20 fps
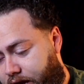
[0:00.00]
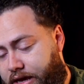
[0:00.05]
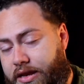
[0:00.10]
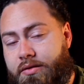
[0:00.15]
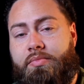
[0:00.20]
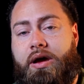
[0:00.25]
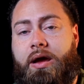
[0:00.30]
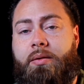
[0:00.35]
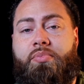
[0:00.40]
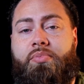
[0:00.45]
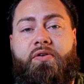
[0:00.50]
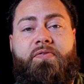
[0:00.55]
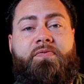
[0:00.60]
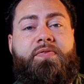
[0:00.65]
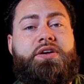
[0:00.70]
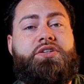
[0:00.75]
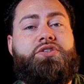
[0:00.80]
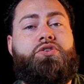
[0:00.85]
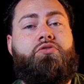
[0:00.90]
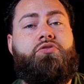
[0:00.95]
In my
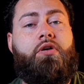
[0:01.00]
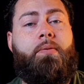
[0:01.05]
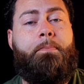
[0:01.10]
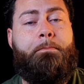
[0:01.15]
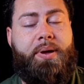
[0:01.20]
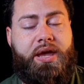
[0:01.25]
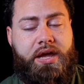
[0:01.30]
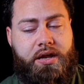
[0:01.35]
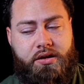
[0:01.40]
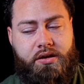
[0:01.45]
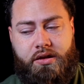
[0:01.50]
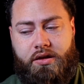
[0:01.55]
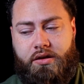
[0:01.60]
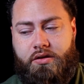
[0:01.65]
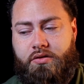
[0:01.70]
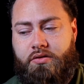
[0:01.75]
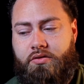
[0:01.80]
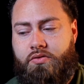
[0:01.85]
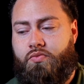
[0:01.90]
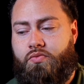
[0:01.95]
professional opinion,